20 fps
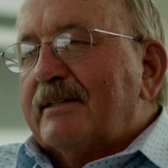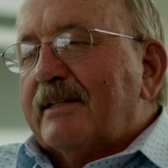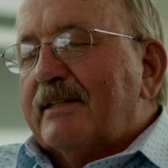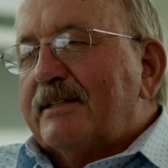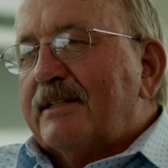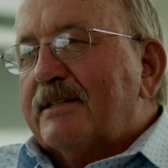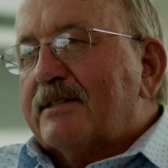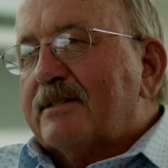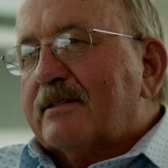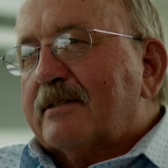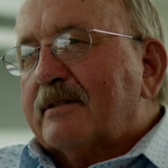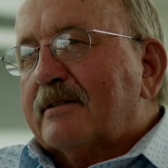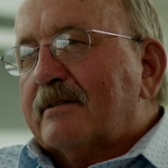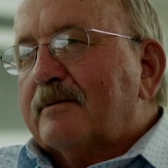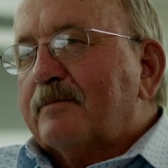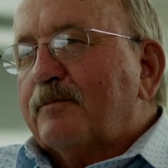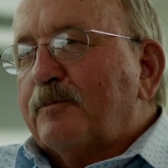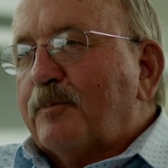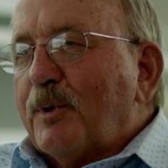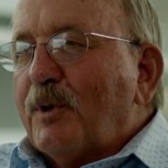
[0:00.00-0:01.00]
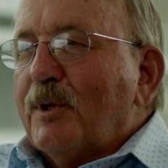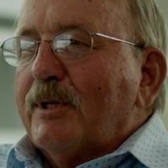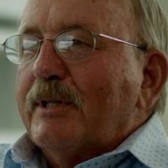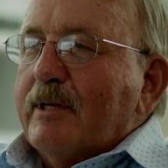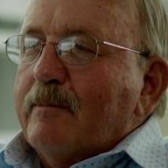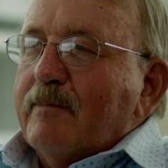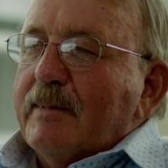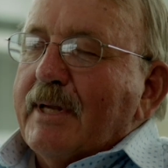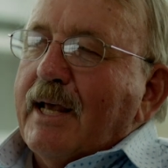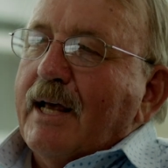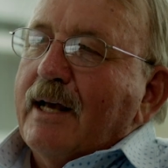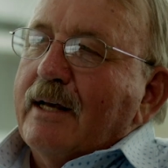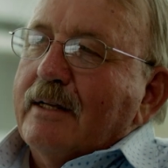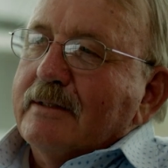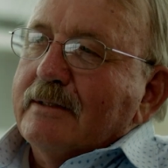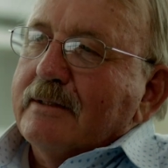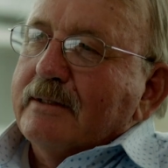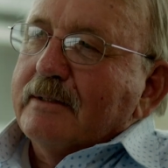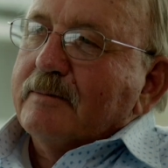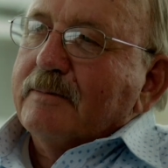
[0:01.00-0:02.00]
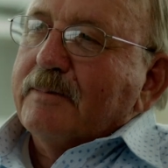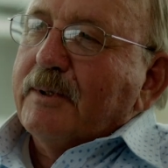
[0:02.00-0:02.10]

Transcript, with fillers: it just pulled him down.